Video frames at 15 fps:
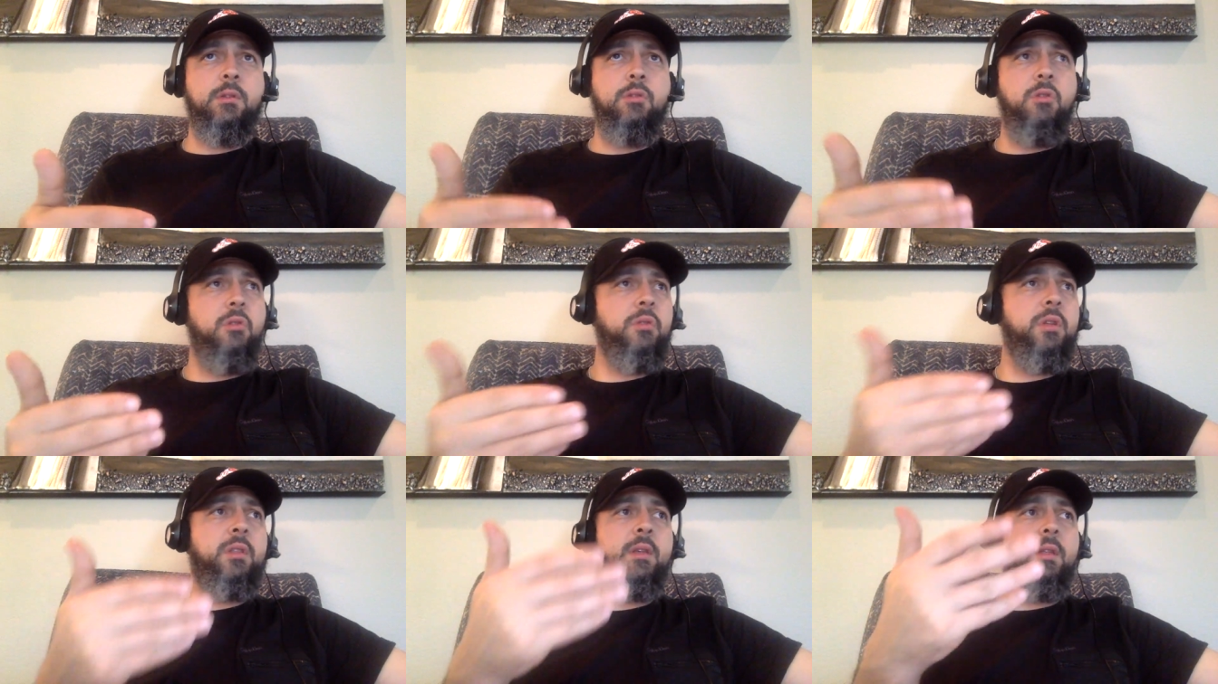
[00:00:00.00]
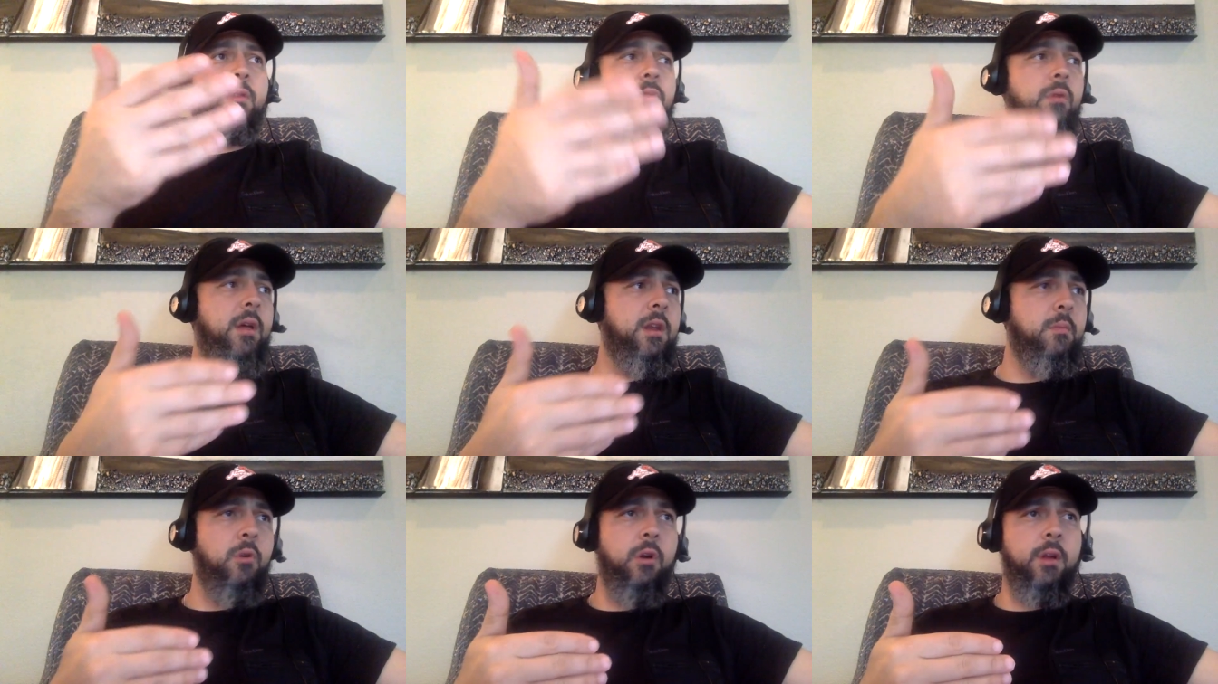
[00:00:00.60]
You don't need to do
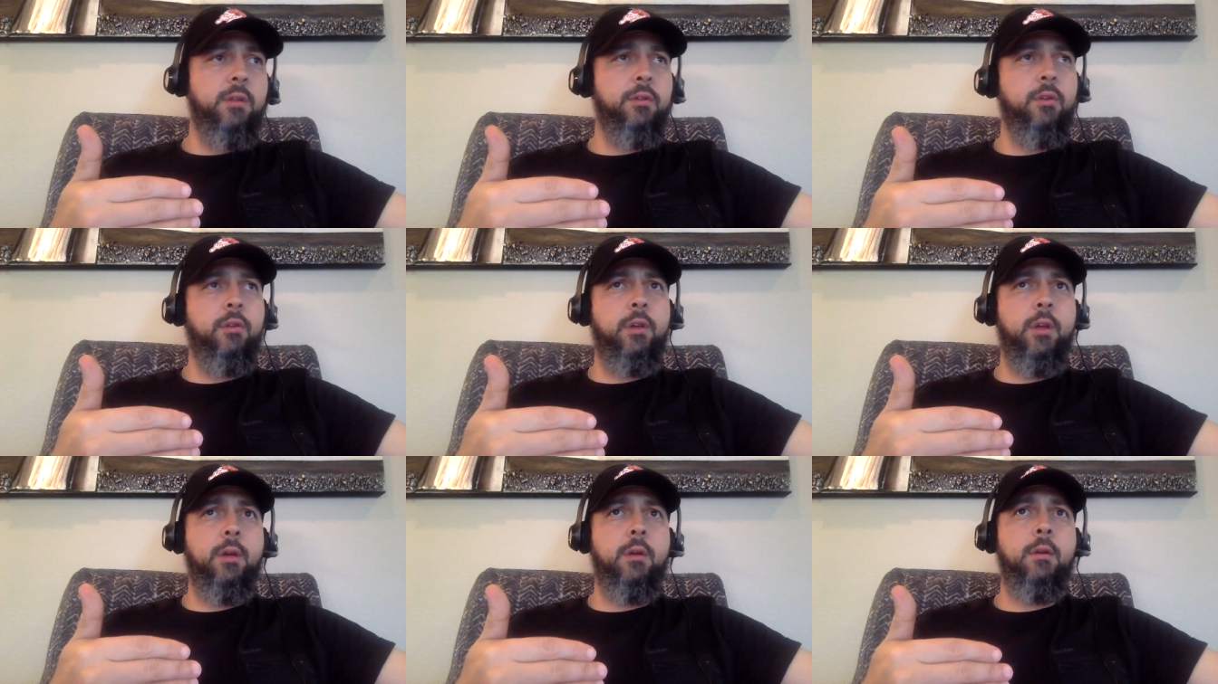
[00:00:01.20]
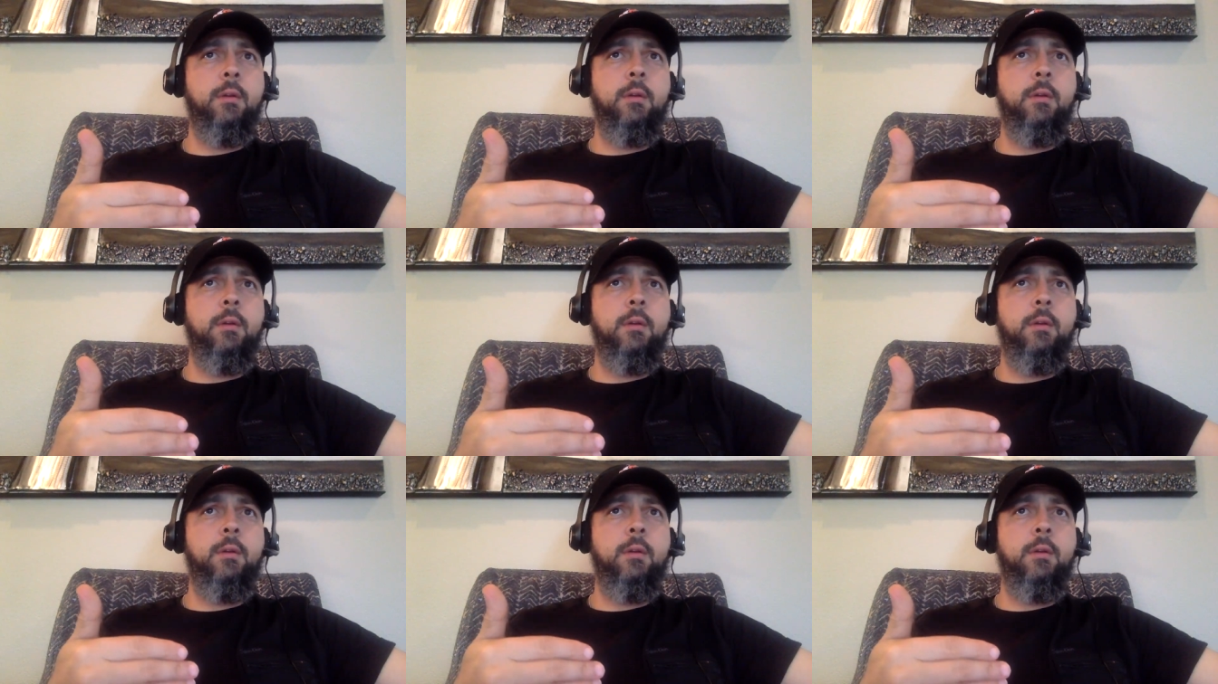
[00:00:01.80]
any more interning.